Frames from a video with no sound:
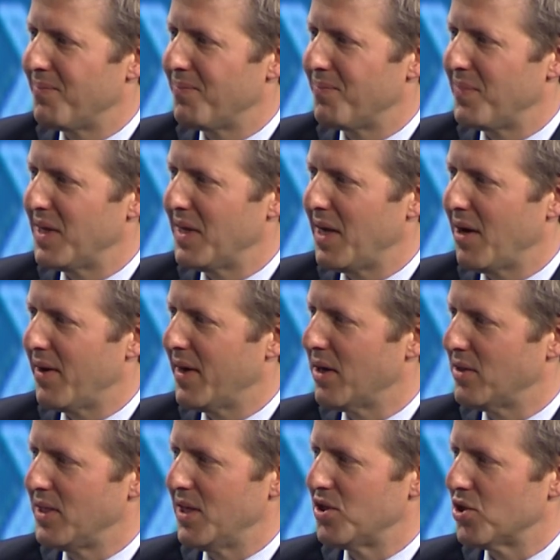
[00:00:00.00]
Big, hairy,
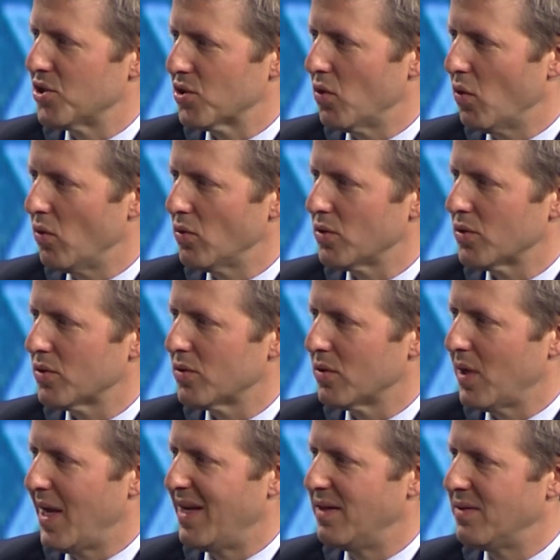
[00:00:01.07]
audacious goals.
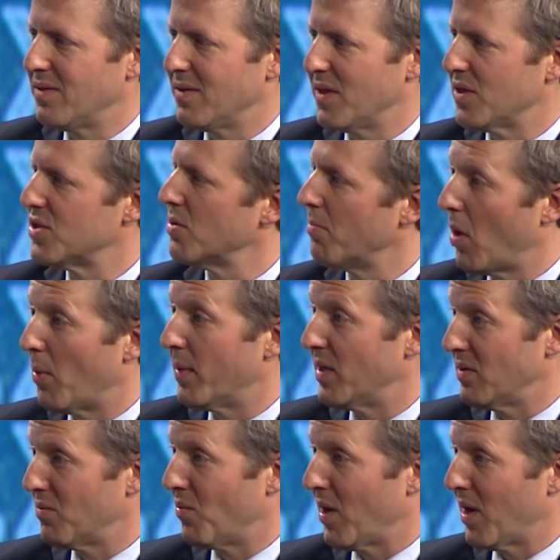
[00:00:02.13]
And this is a
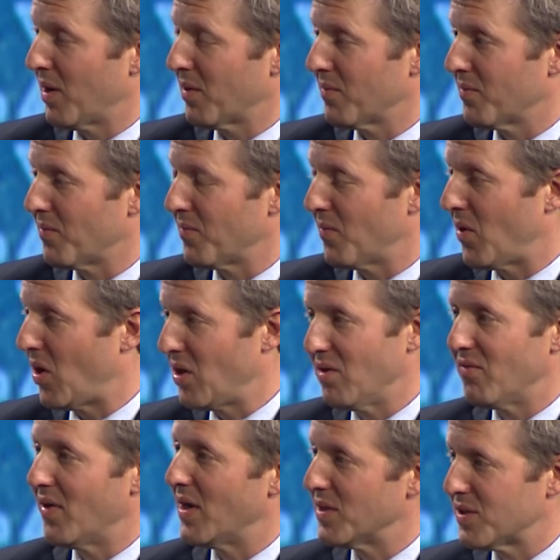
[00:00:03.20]
moment where all
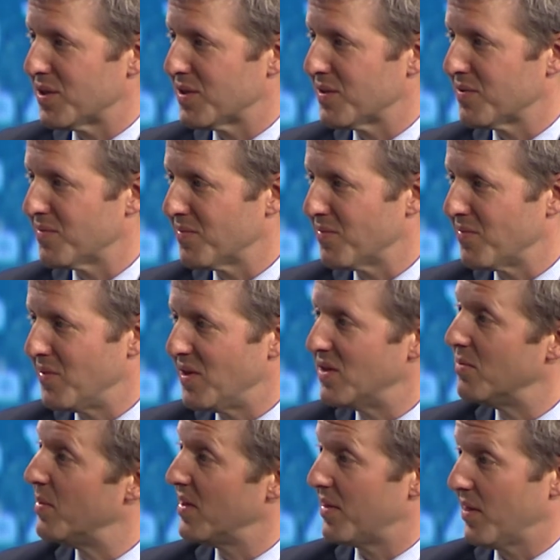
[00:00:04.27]
of us need
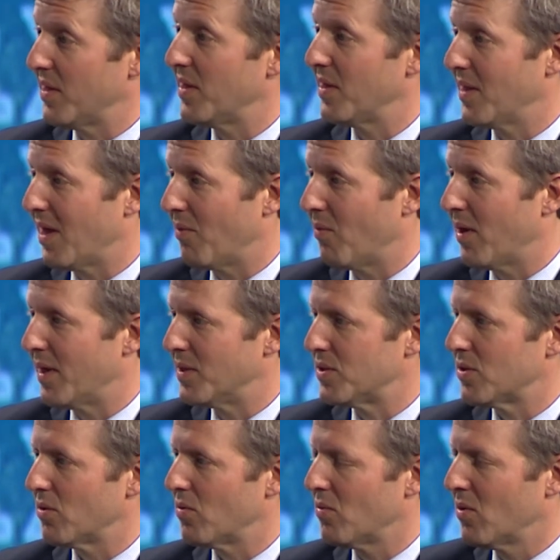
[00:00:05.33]
to be thinking that way.
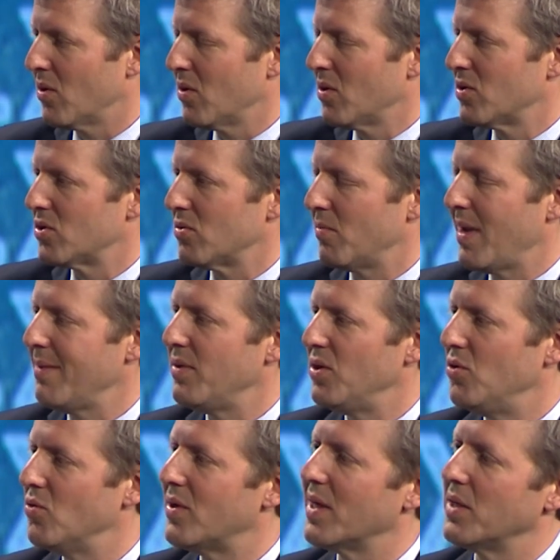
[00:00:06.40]
So maybe
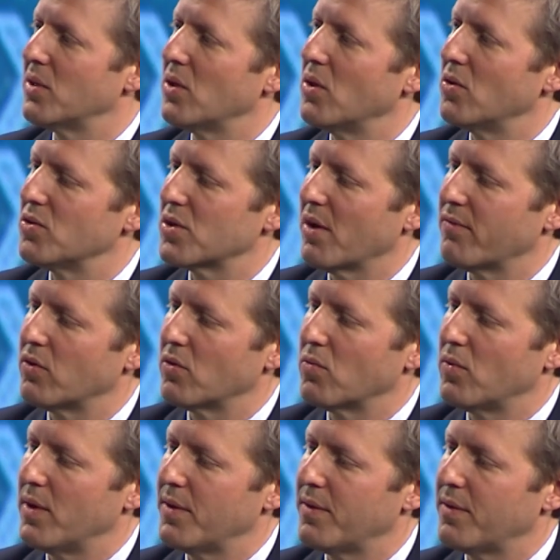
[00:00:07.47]
you can close, Governor,
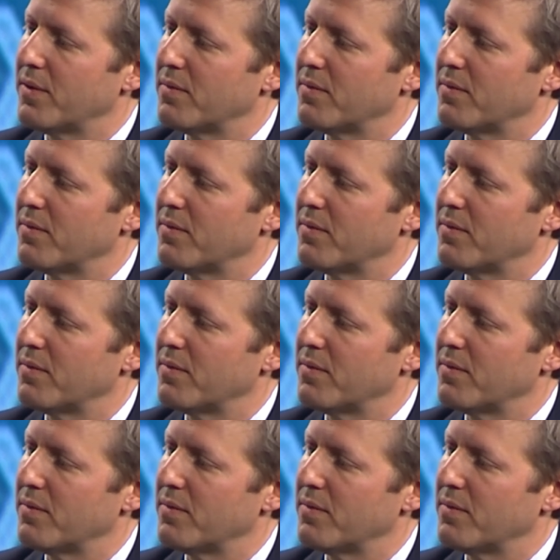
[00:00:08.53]
with